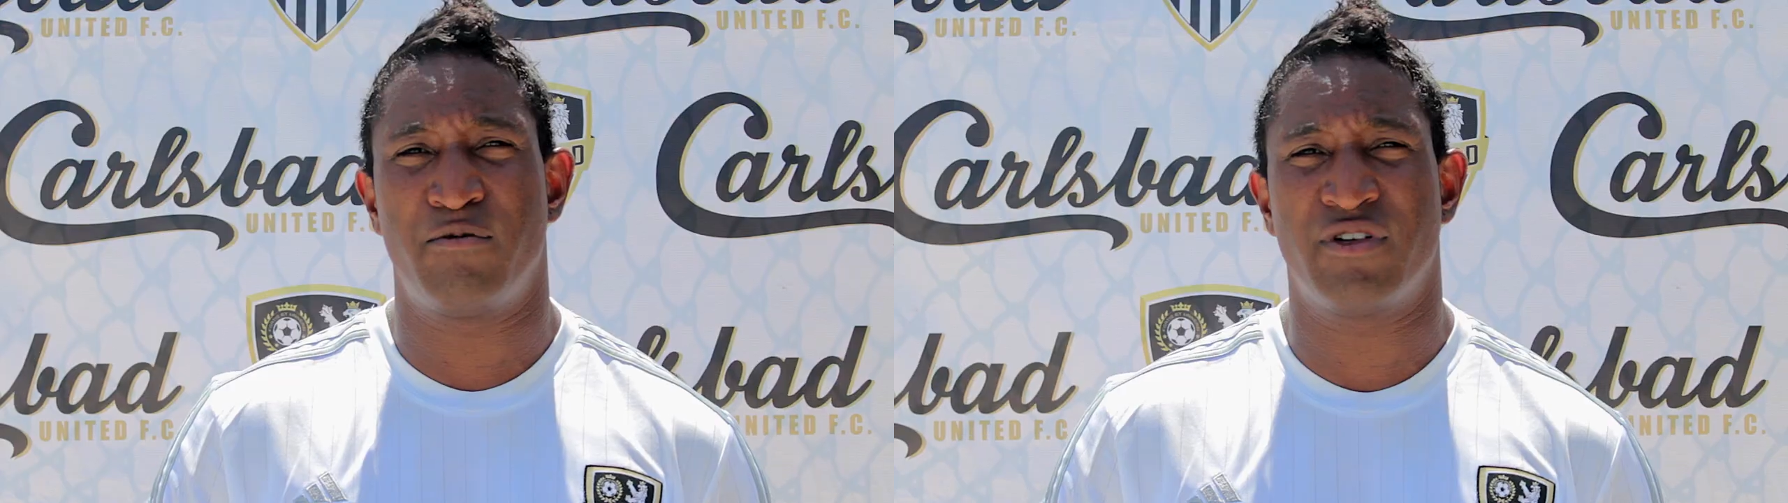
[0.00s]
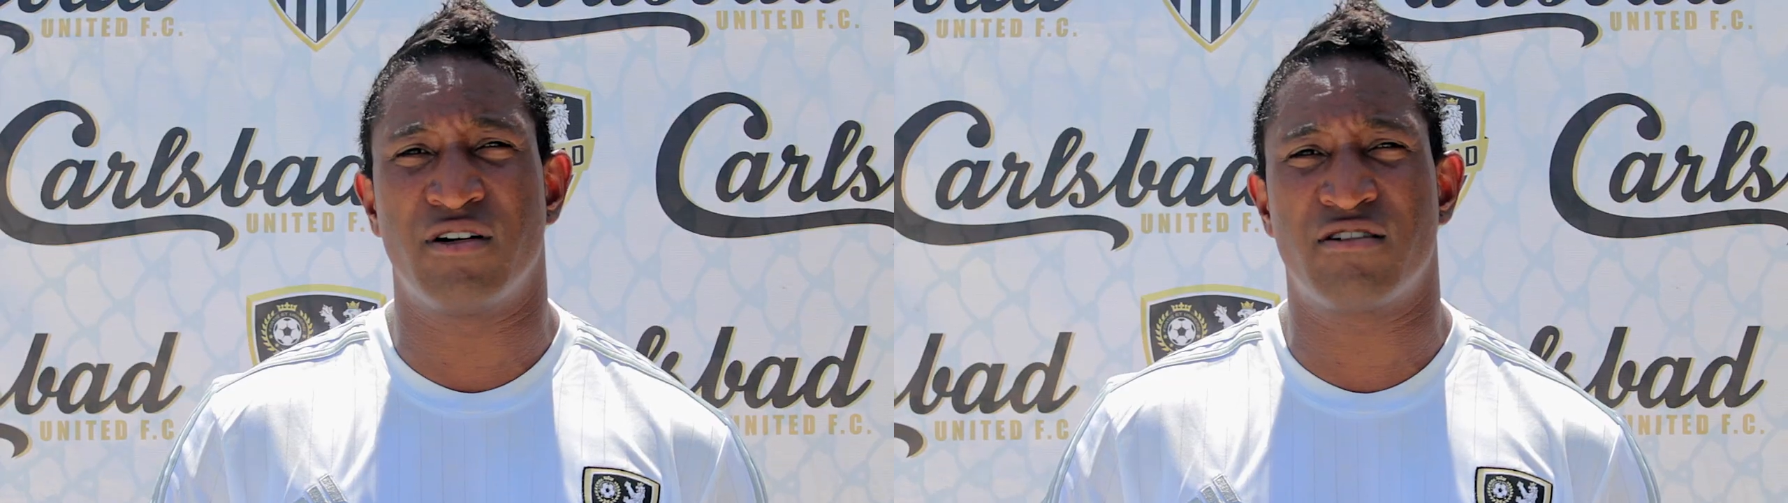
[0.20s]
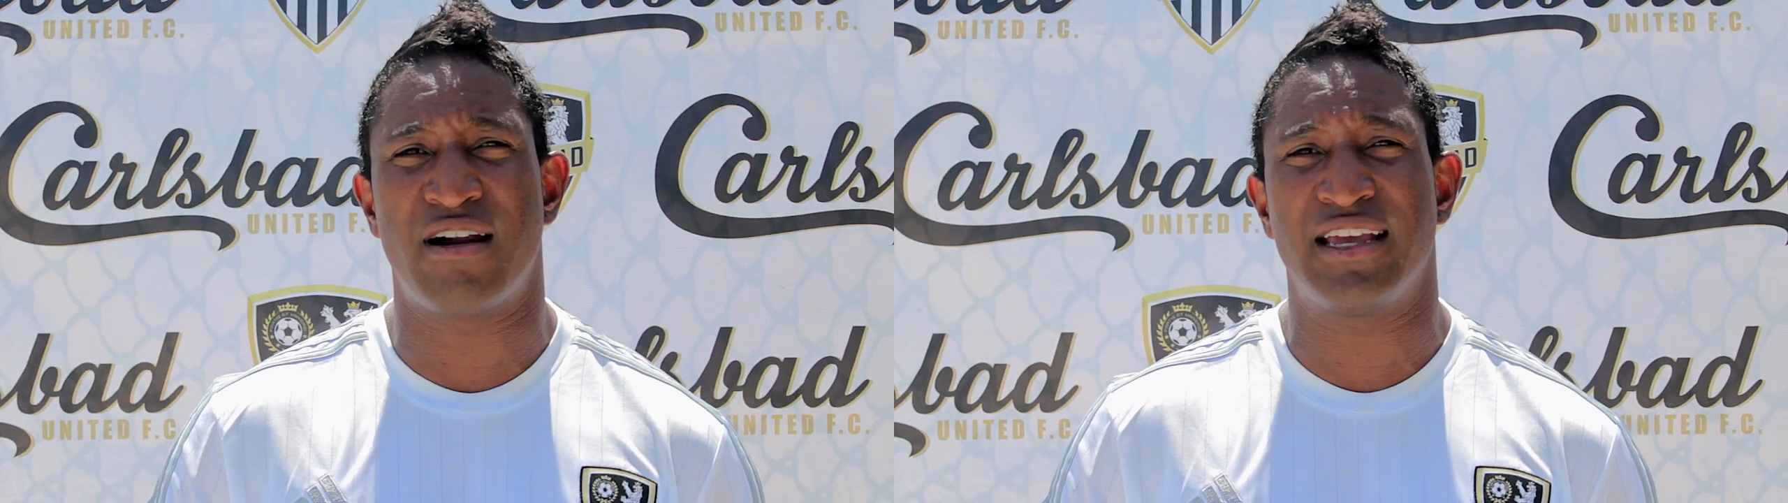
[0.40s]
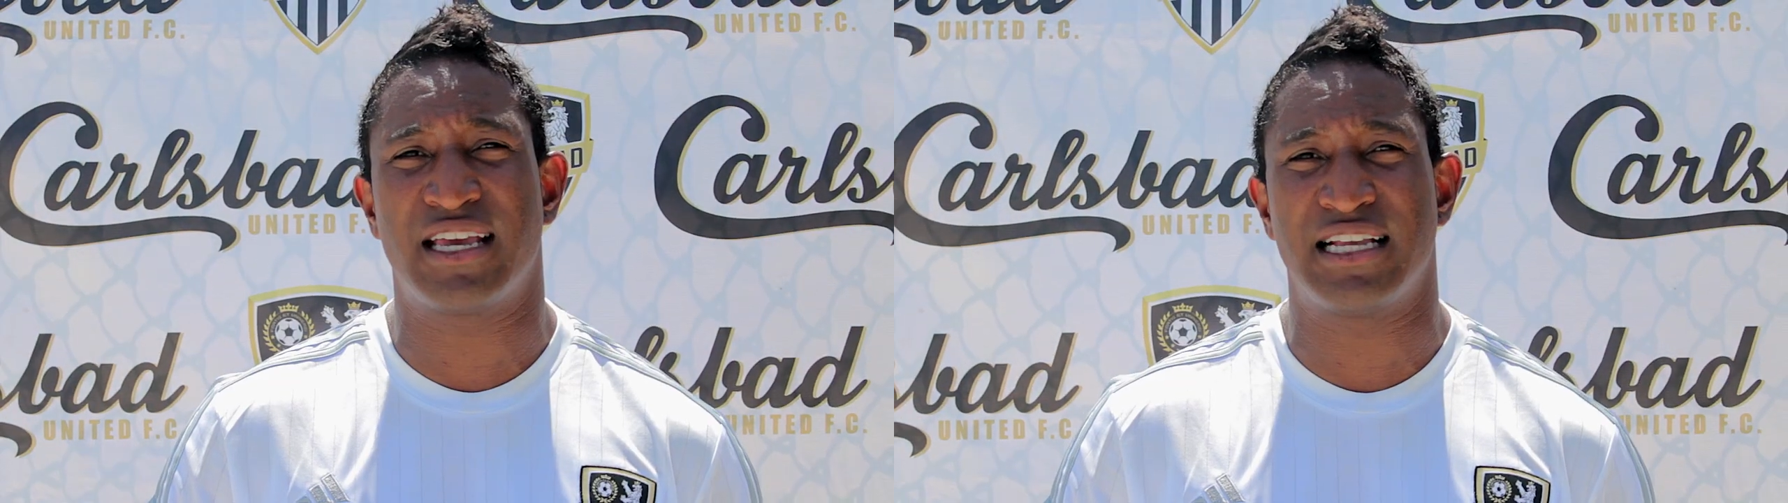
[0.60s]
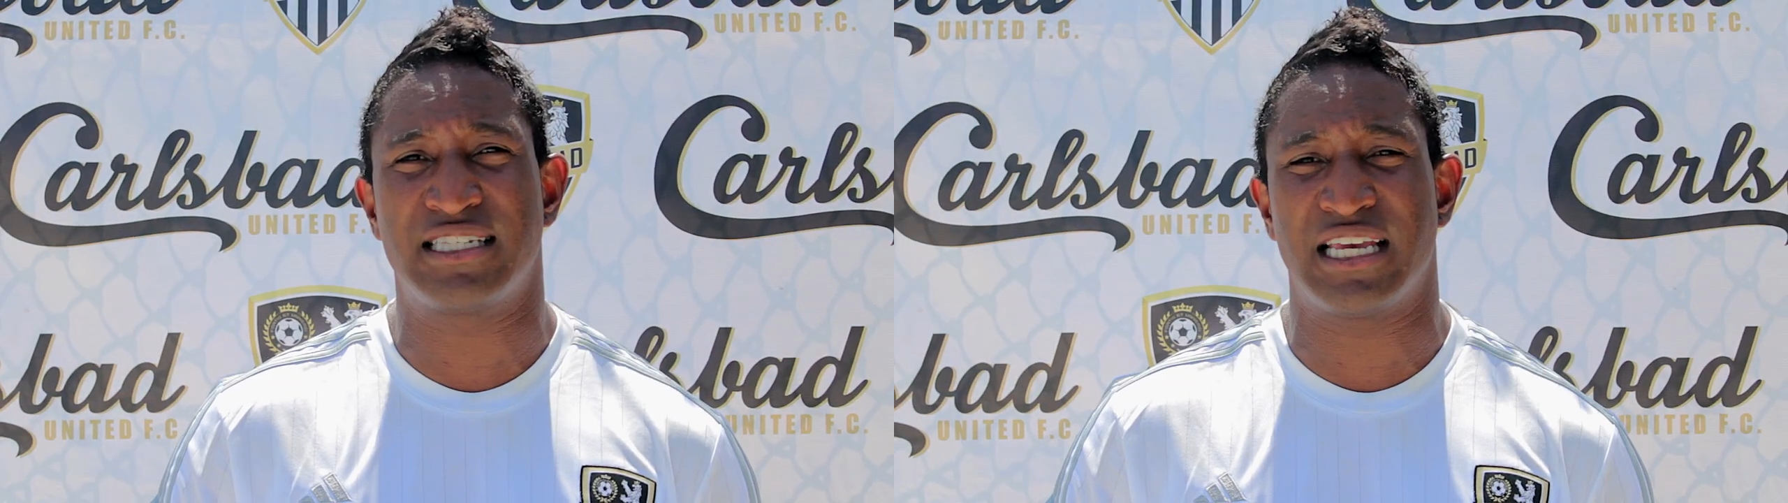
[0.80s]
and we've got great
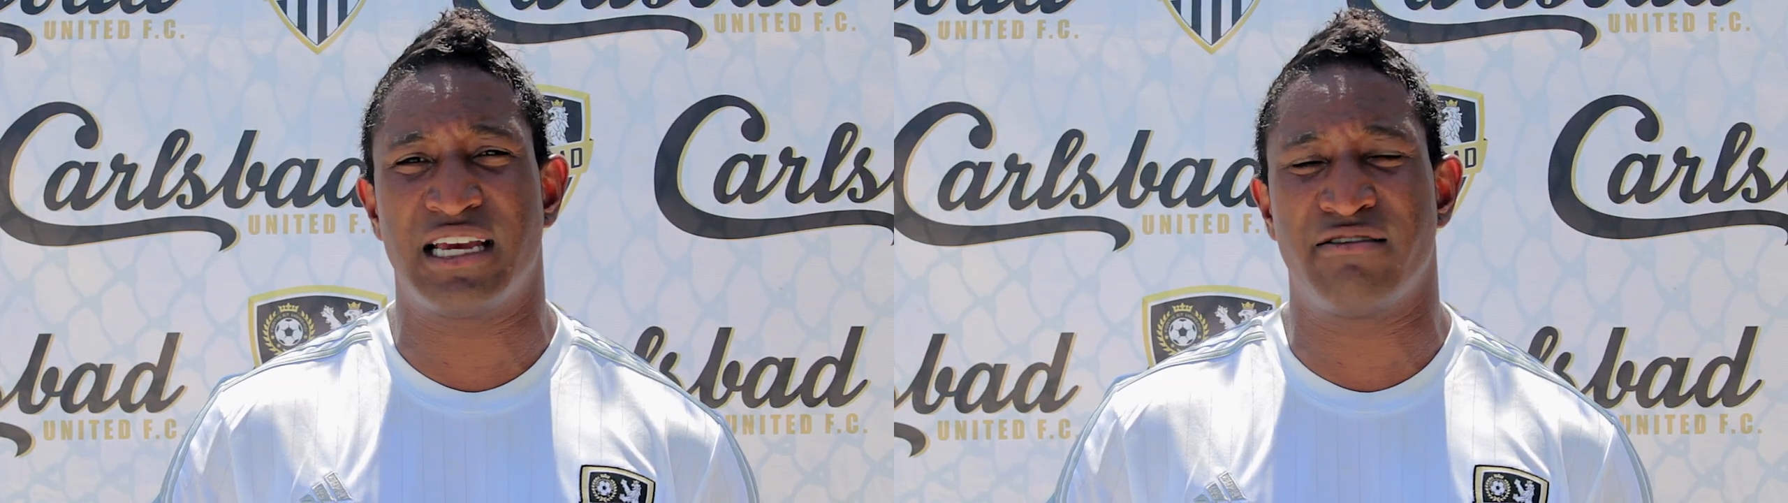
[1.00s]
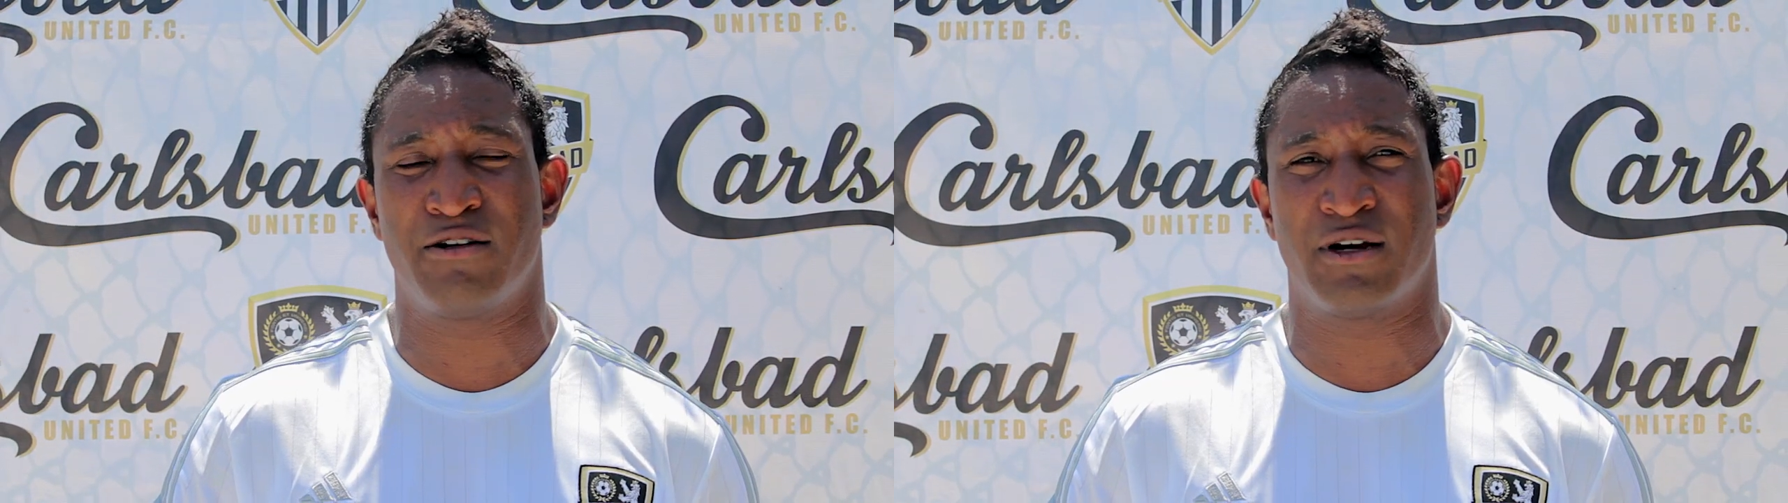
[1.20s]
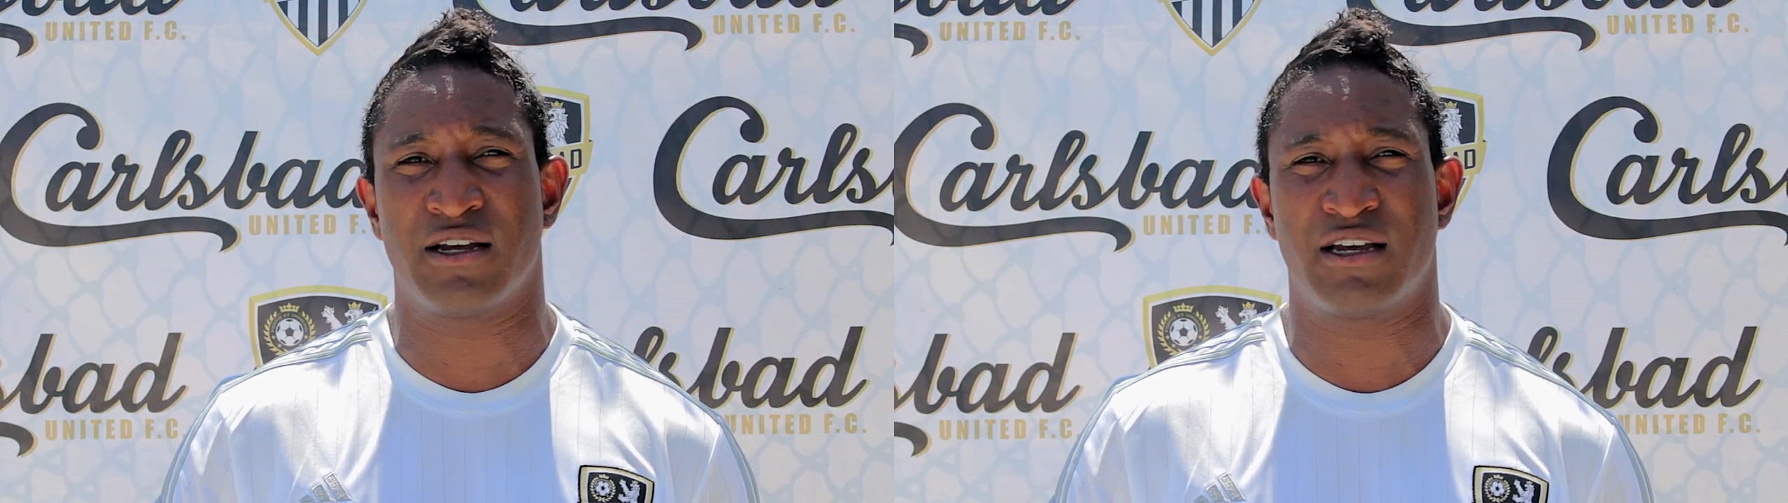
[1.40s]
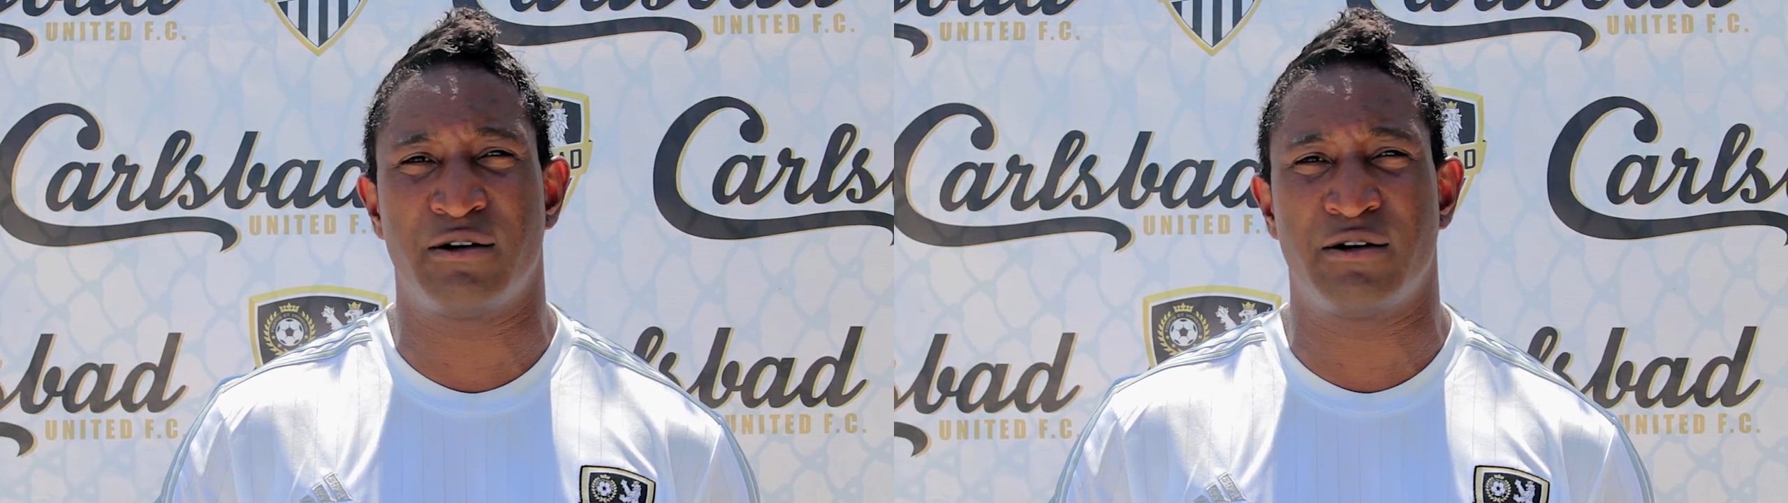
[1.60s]
kids here who are